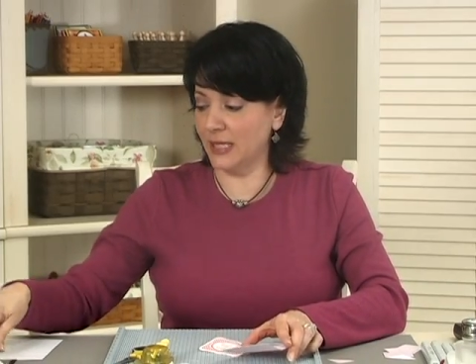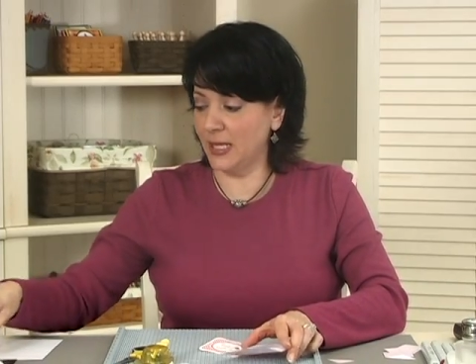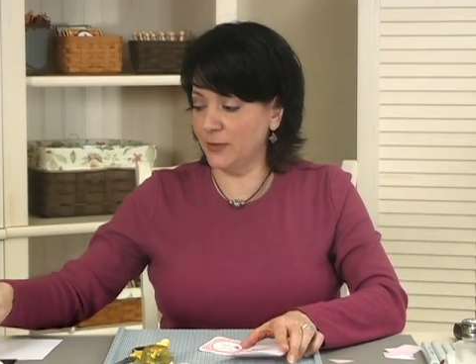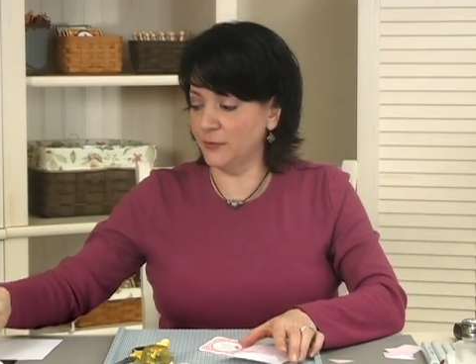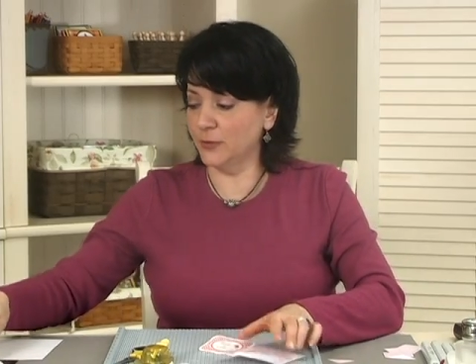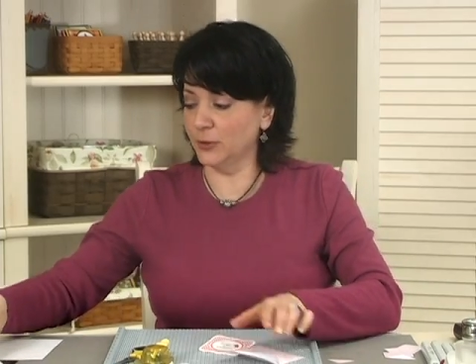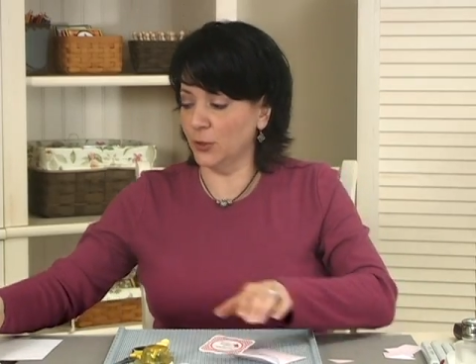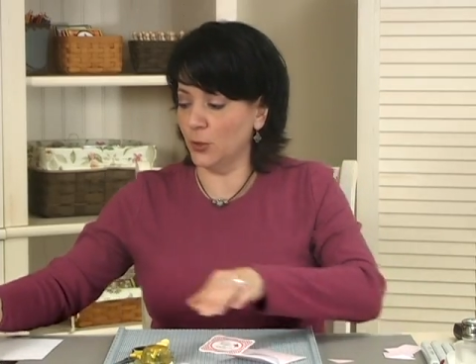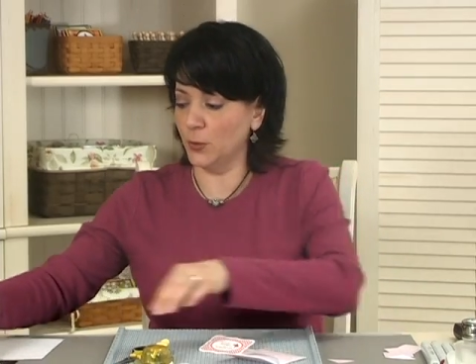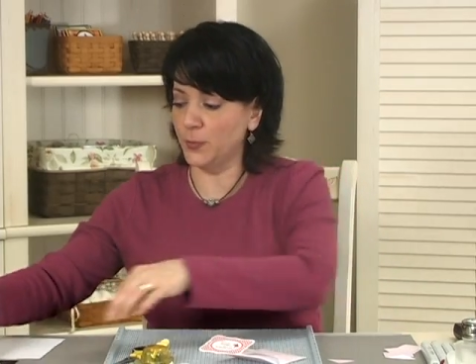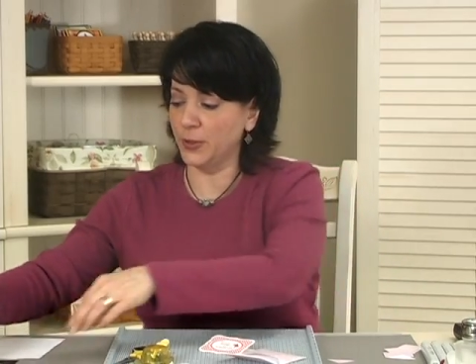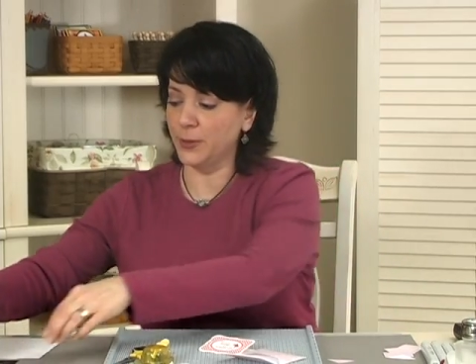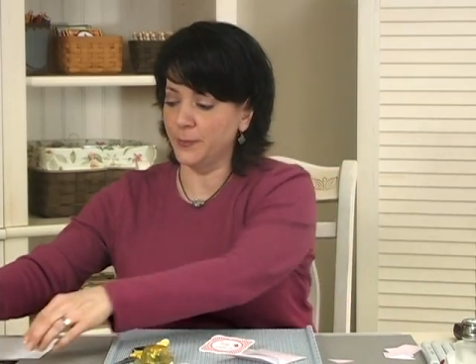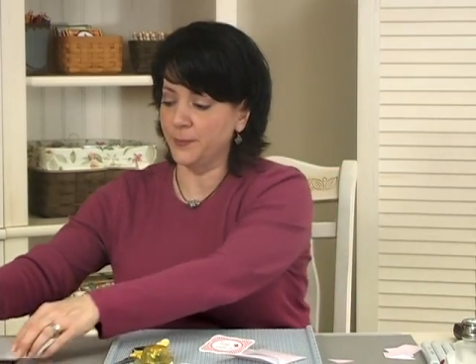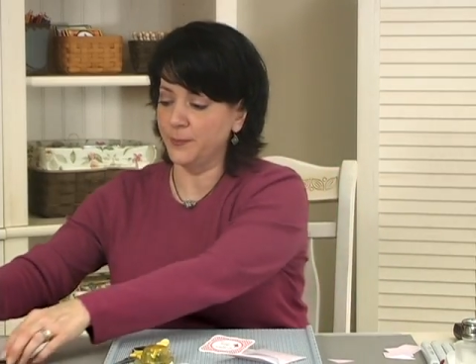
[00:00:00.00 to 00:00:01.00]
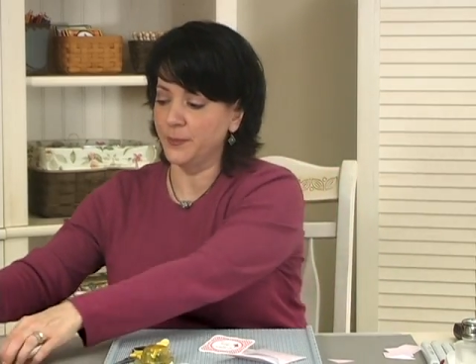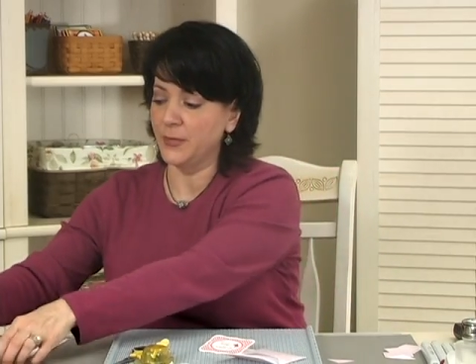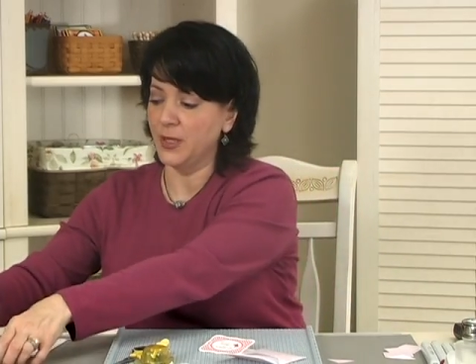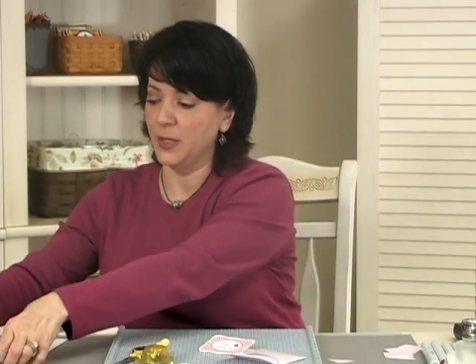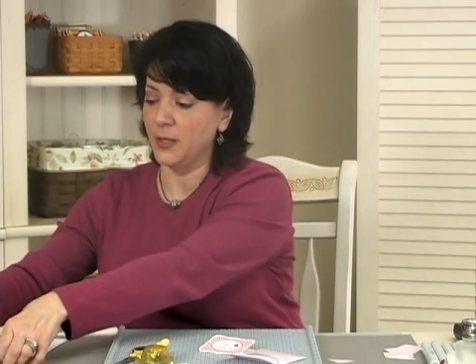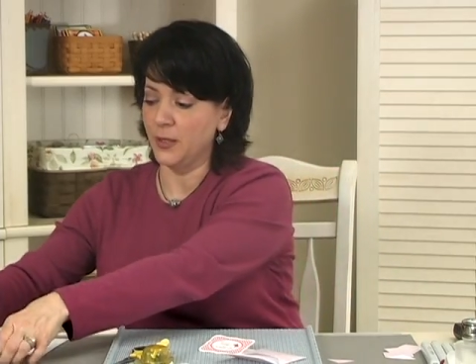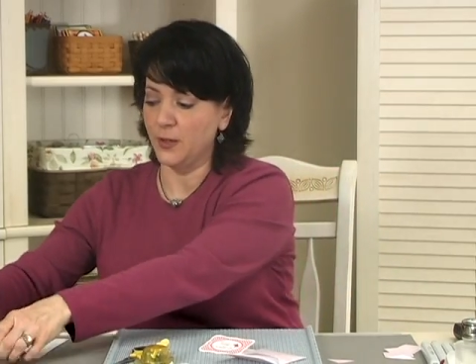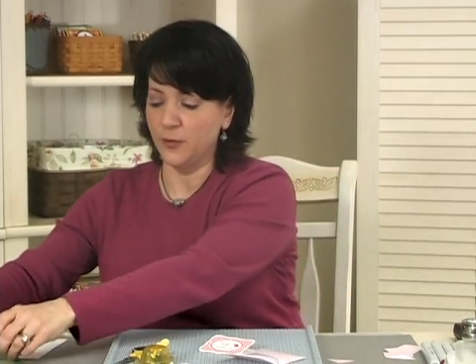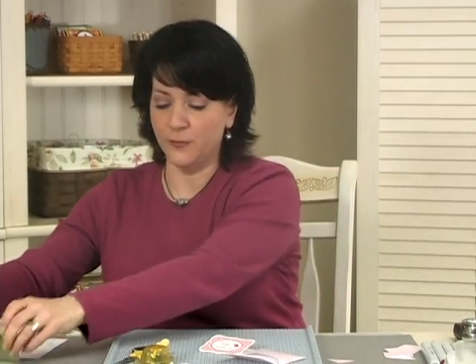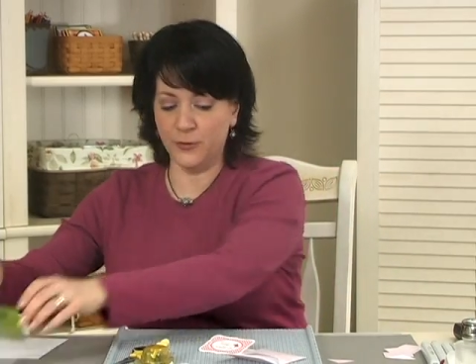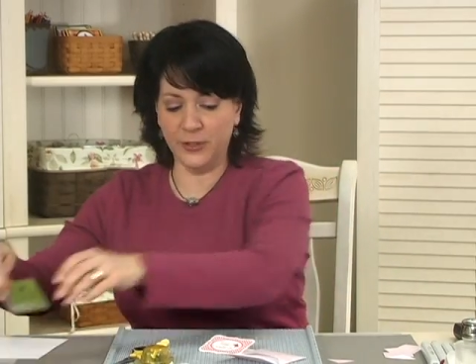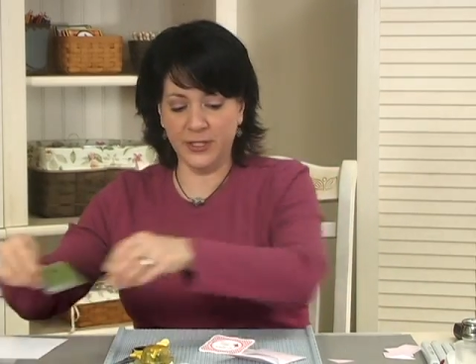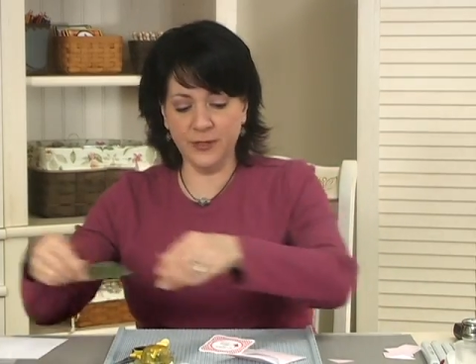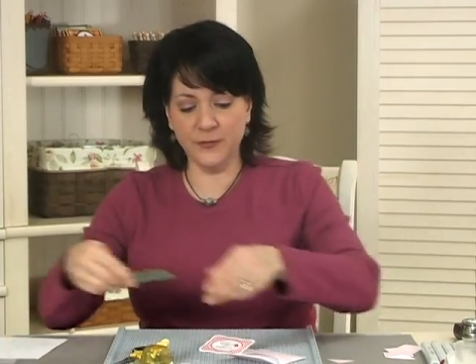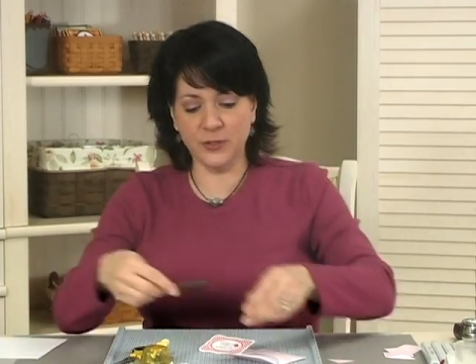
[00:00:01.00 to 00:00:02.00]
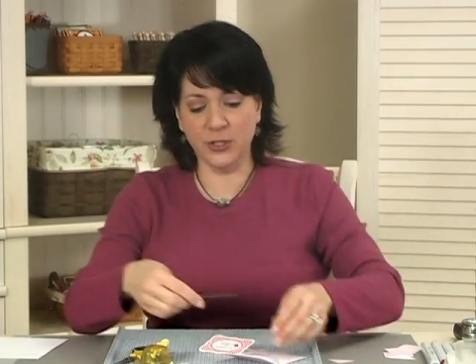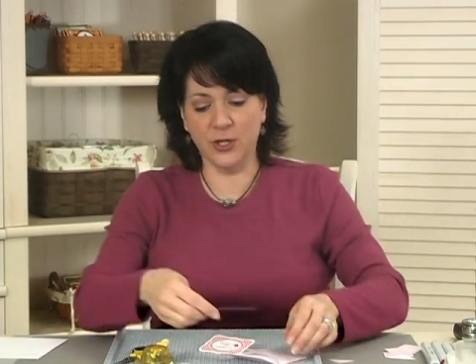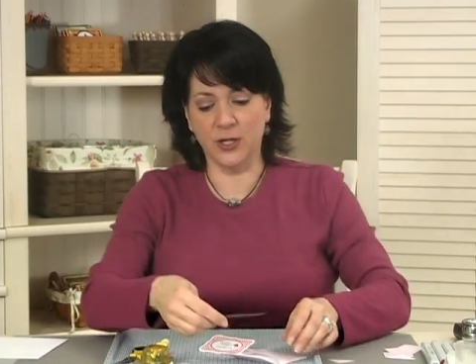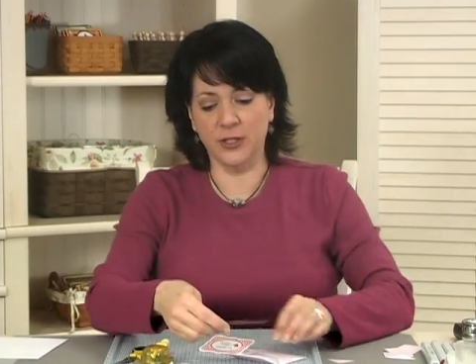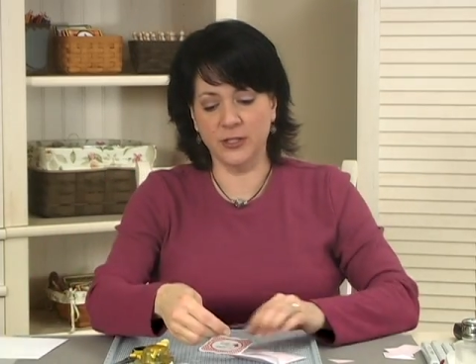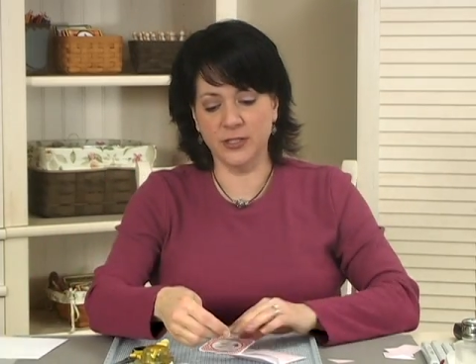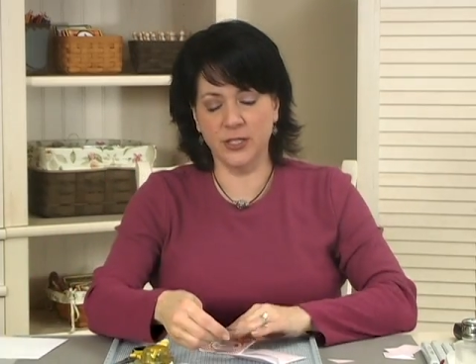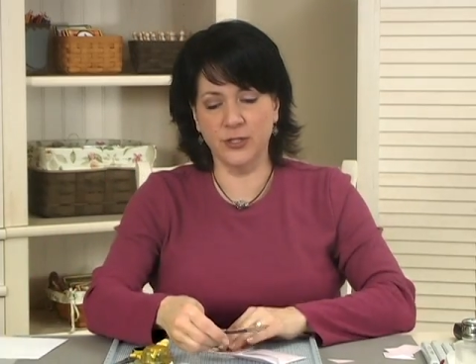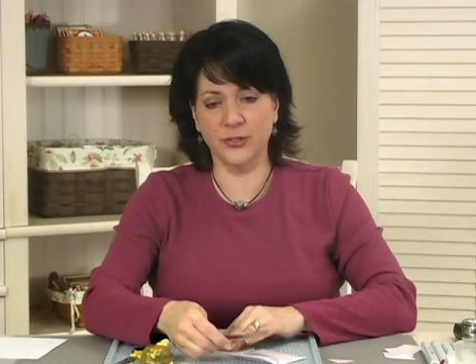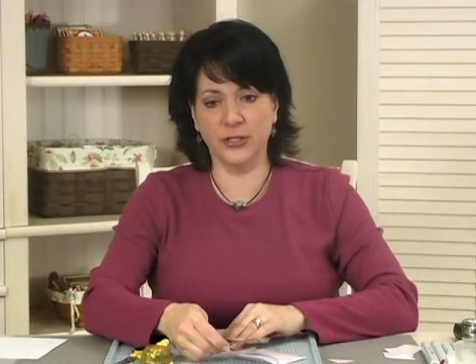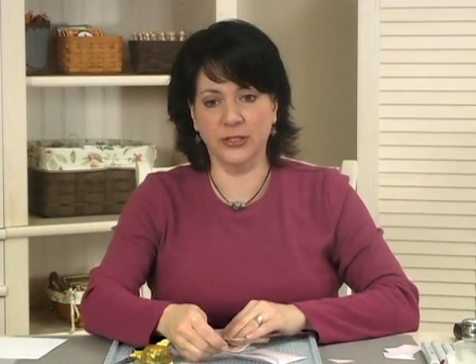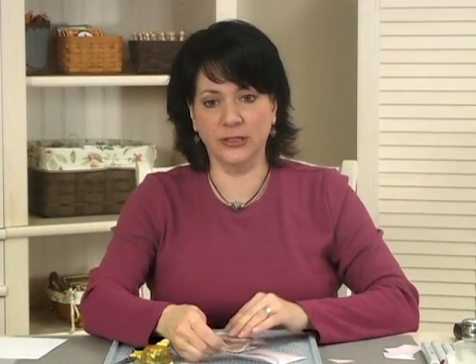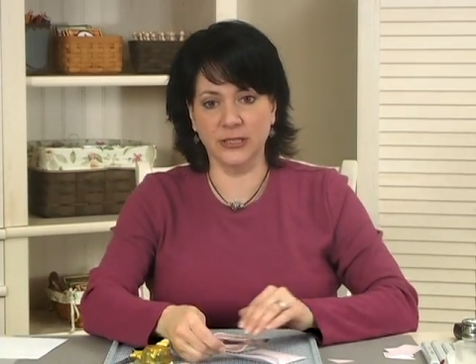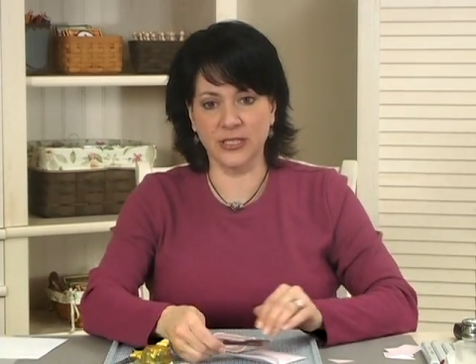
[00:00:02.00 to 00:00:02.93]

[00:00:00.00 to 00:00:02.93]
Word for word: envelope for gift cards. Here's a little